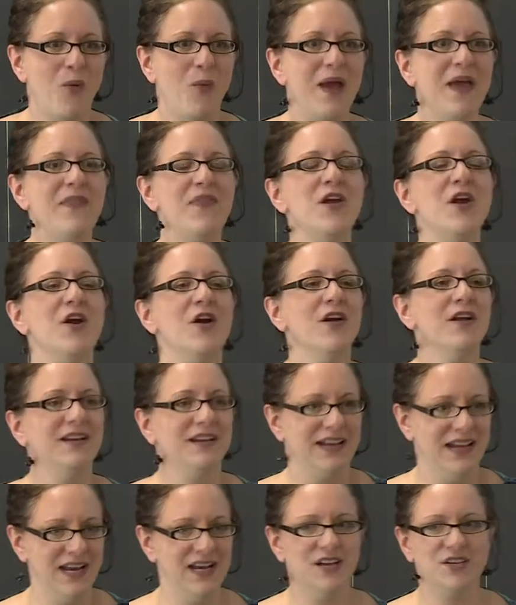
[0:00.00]
When
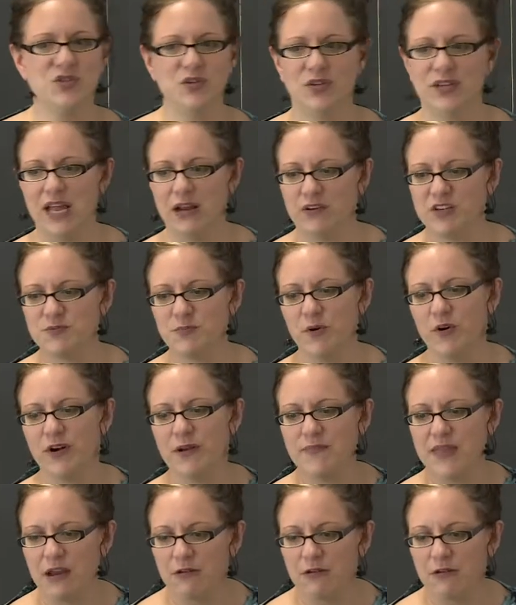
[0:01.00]
they're in a dual language program,